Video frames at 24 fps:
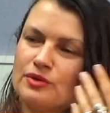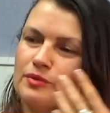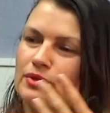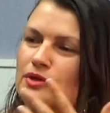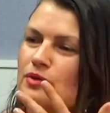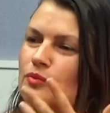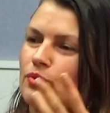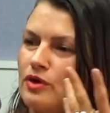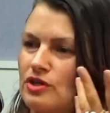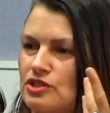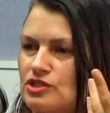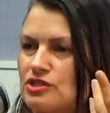And I don't
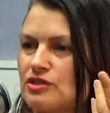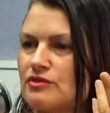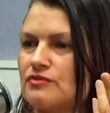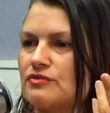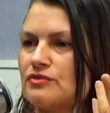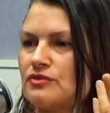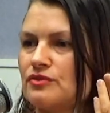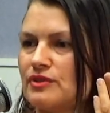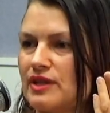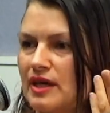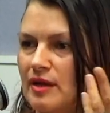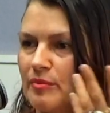want to wash
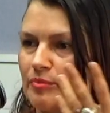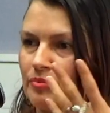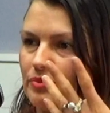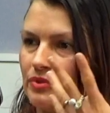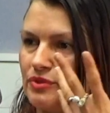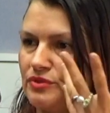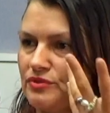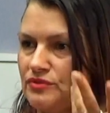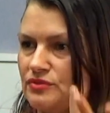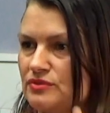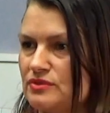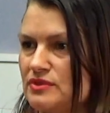off all that
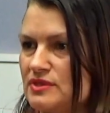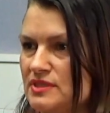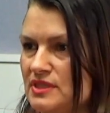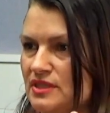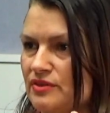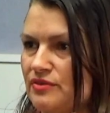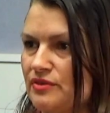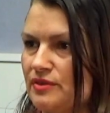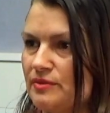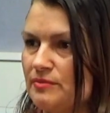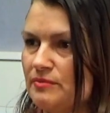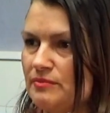beautiful
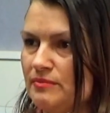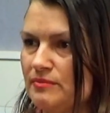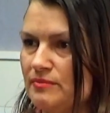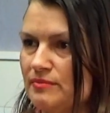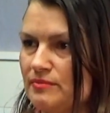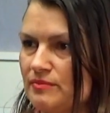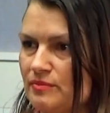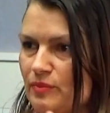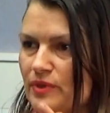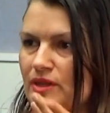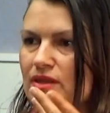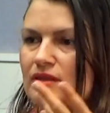serum
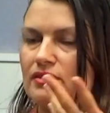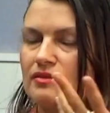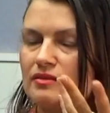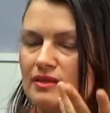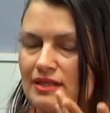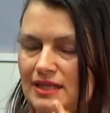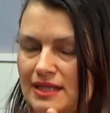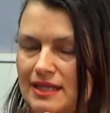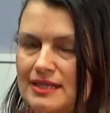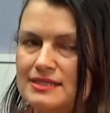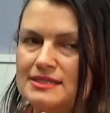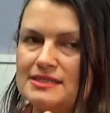with
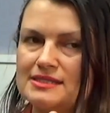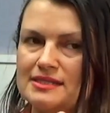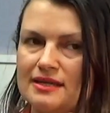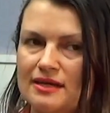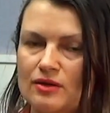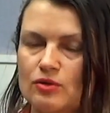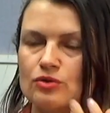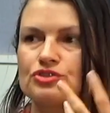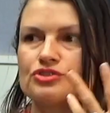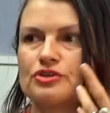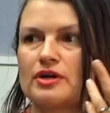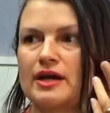
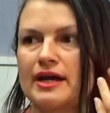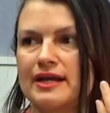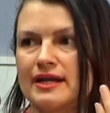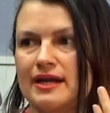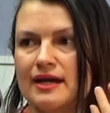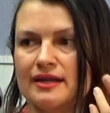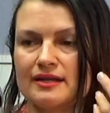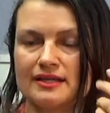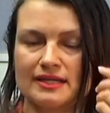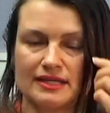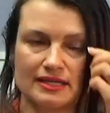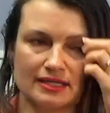cleanser or dry
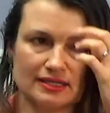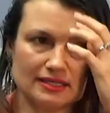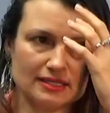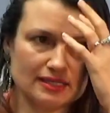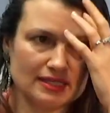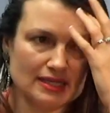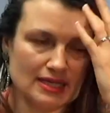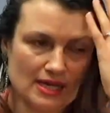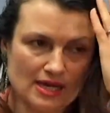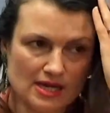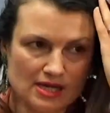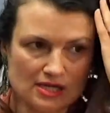it out
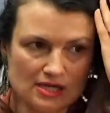again.